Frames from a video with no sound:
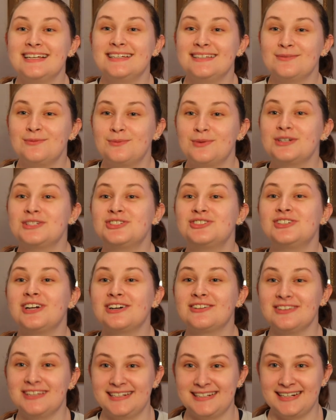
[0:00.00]
We're
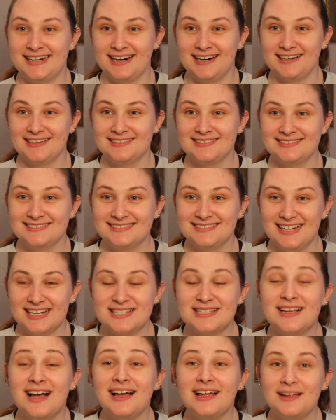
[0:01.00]
struggling here. It's
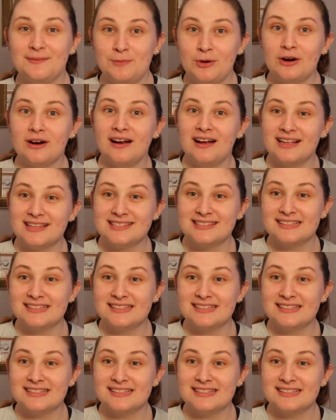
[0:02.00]
not more,